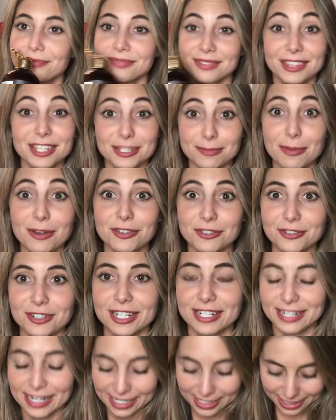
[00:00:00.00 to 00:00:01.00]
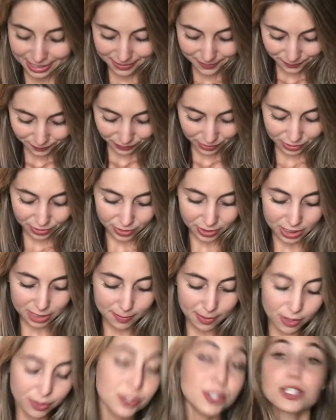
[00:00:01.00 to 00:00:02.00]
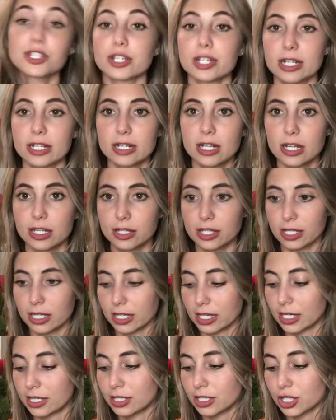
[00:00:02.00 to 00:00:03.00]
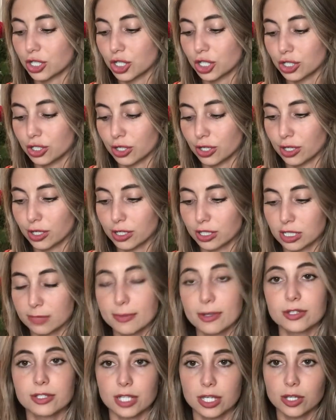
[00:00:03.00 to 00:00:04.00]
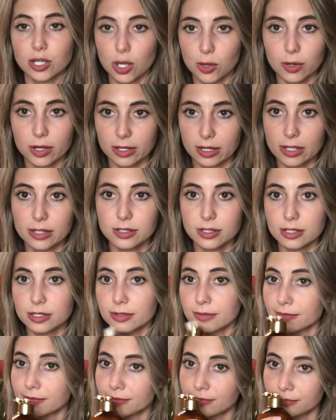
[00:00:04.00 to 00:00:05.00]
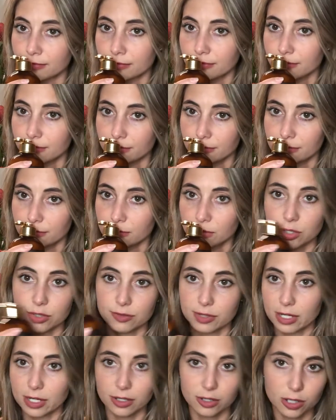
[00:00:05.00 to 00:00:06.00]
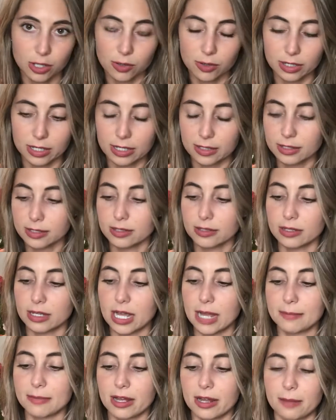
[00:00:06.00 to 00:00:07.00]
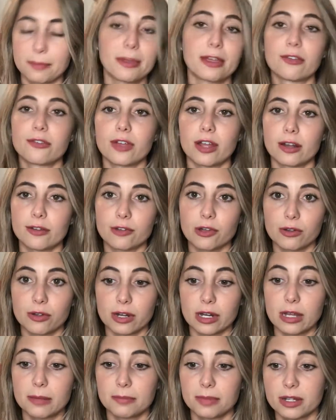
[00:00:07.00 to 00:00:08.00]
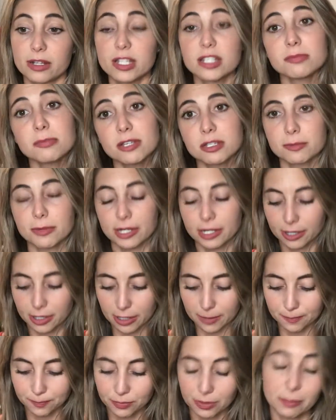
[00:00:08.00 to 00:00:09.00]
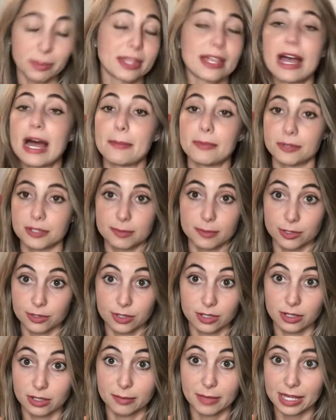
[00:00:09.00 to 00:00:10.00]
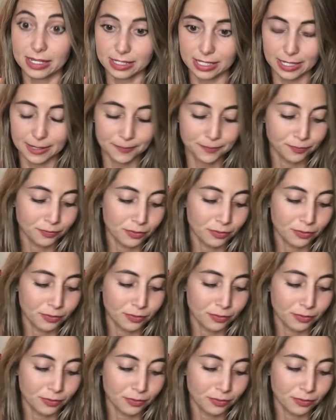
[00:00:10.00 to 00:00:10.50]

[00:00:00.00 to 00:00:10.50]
The smell is really nice. So the smell is good. The conditioner smells like coconuts, just regular coconuts. I'm not a big fan of coconut, but it smells pretty good. But the apple smells amazing.